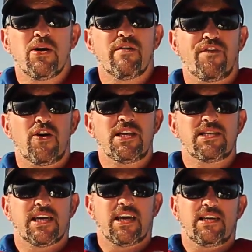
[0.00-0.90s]
going to find these
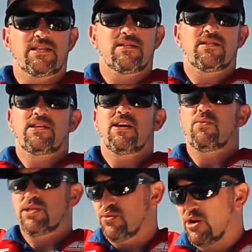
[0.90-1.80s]
kingies? You know,
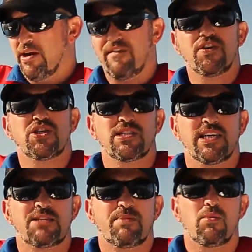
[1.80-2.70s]
we talk about fishing
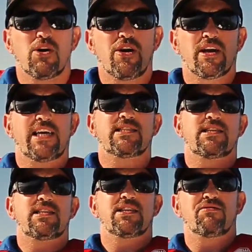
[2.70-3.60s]
these, but we've got to get to
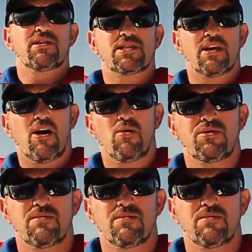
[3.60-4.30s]
these areas that hold